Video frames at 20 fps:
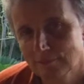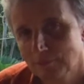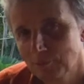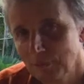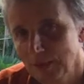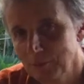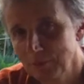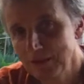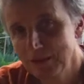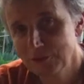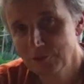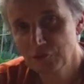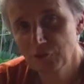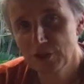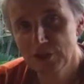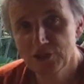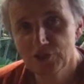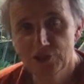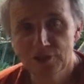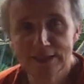Maybe the
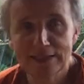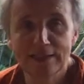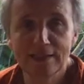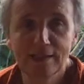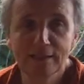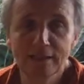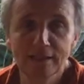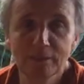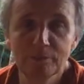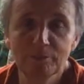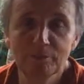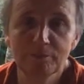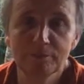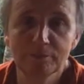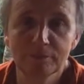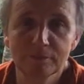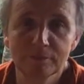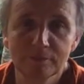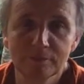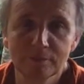treasures lie
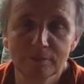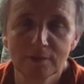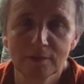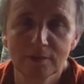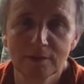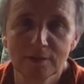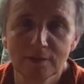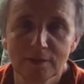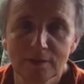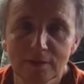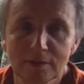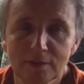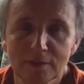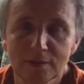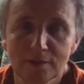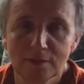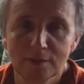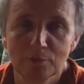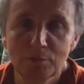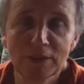
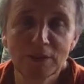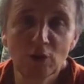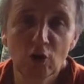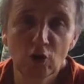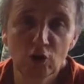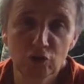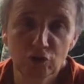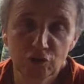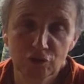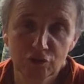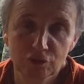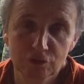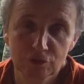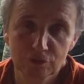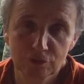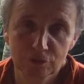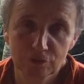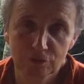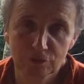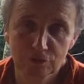beyond
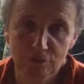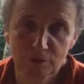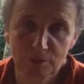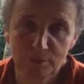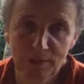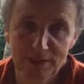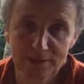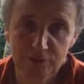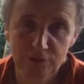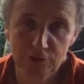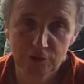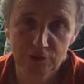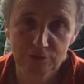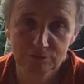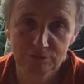the matter,